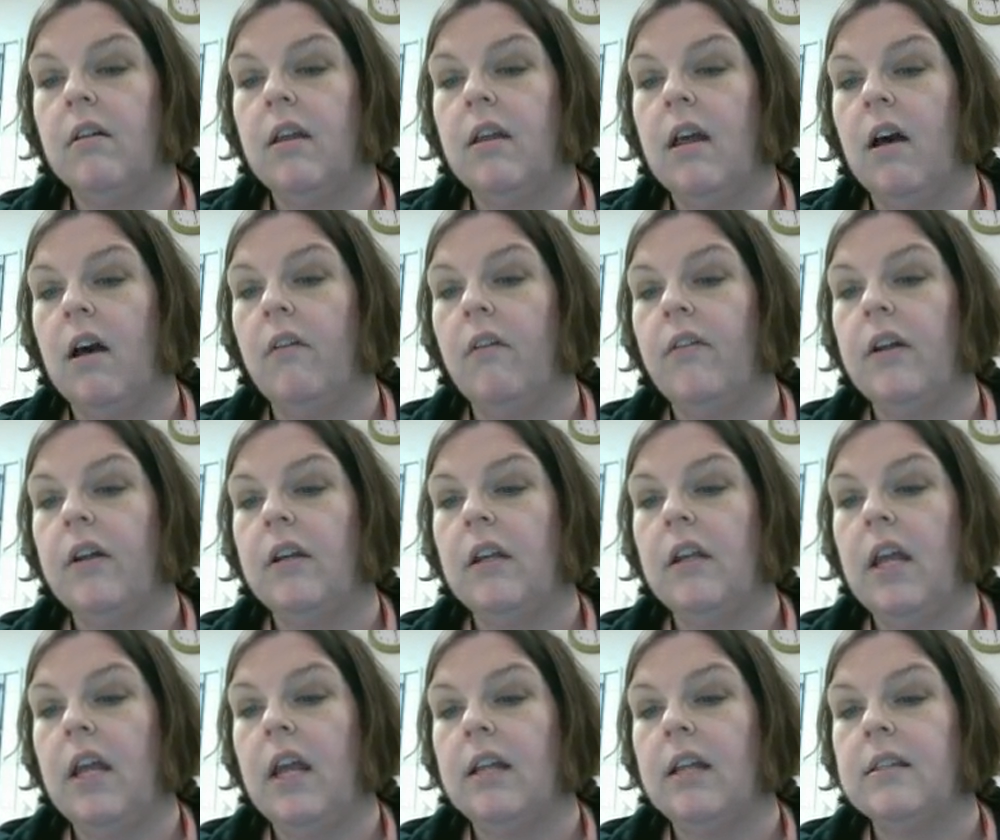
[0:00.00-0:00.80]

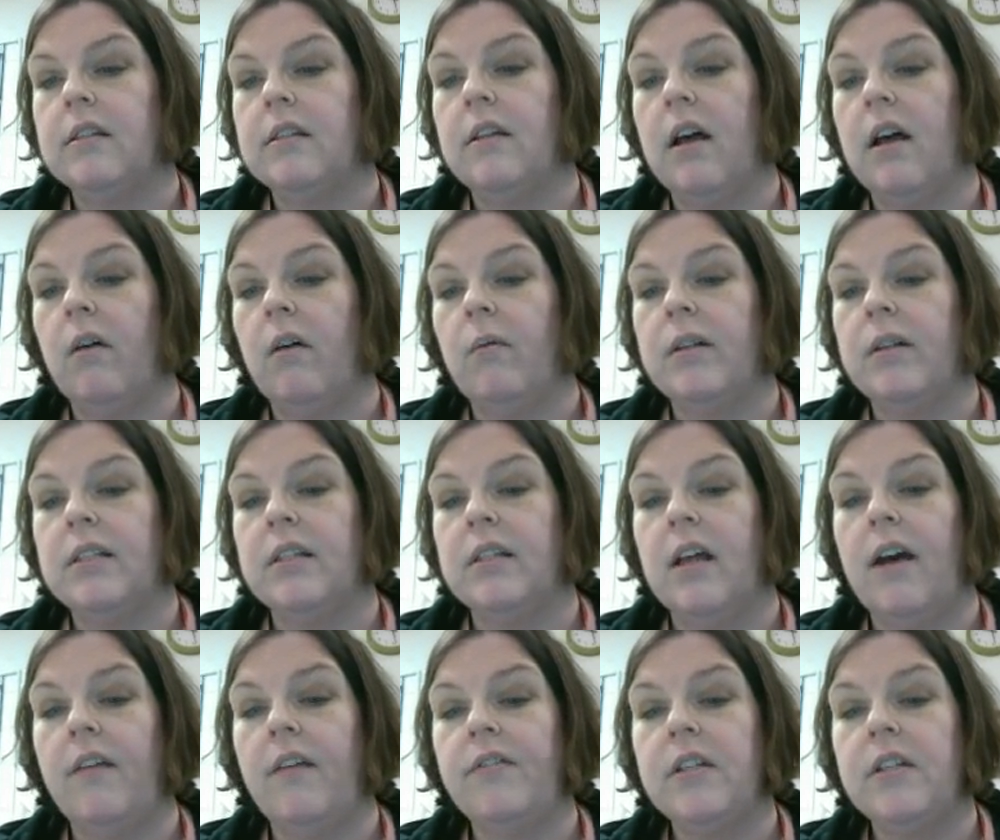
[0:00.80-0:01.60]
Kelvin, cancel out.
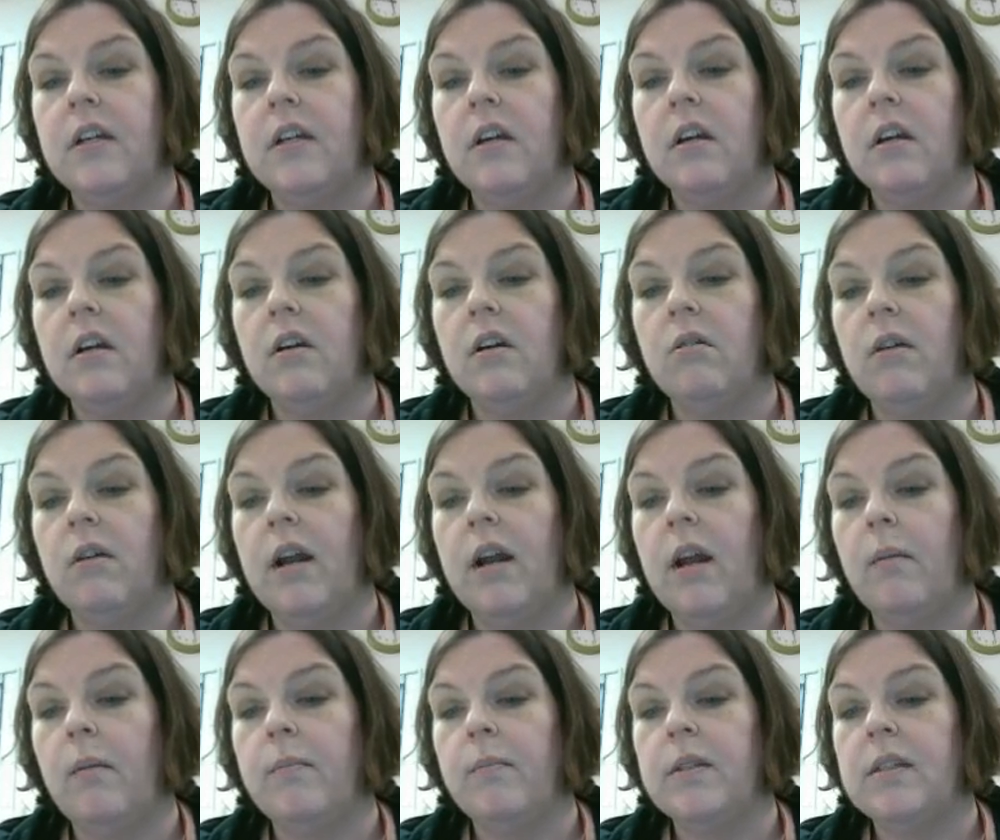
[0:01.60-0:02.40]
What's left?
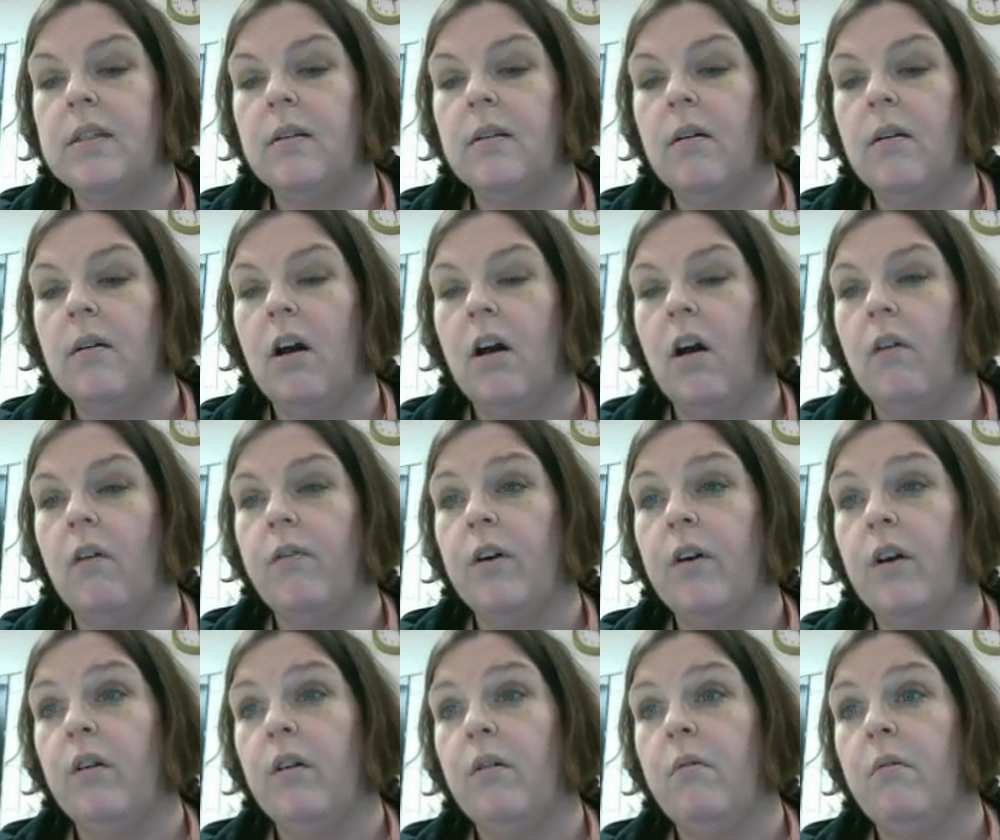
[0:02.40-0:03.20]
Grams
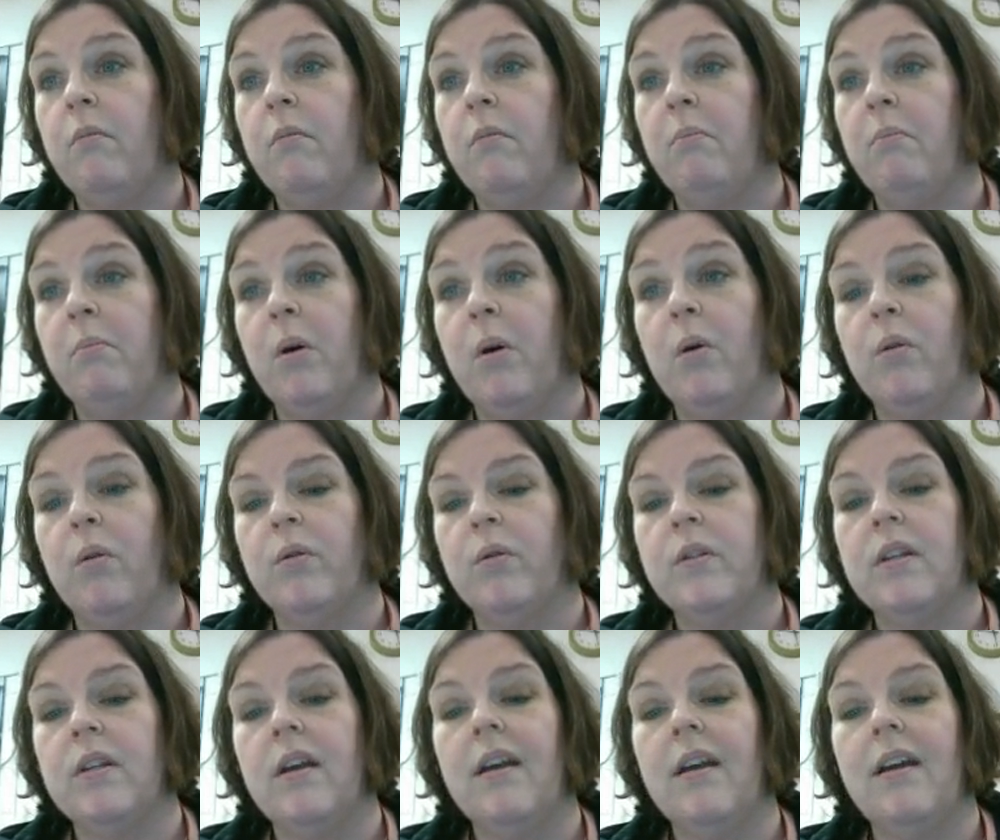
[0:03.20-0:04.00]
over
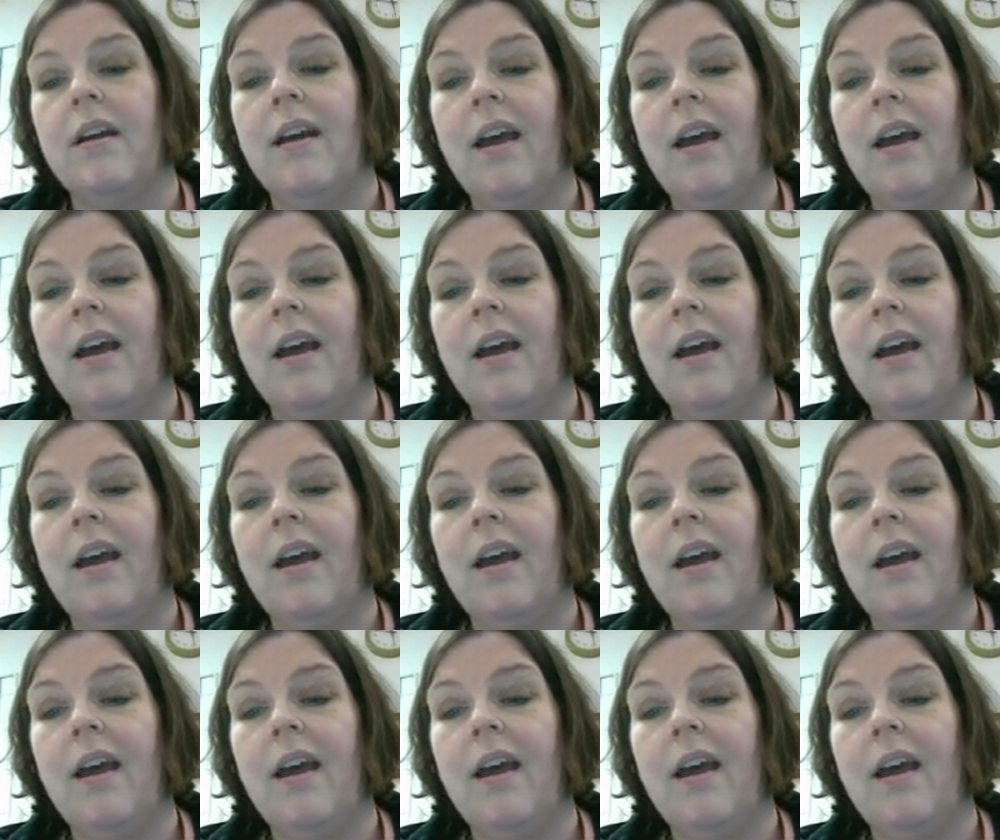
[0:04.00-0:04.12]
moles.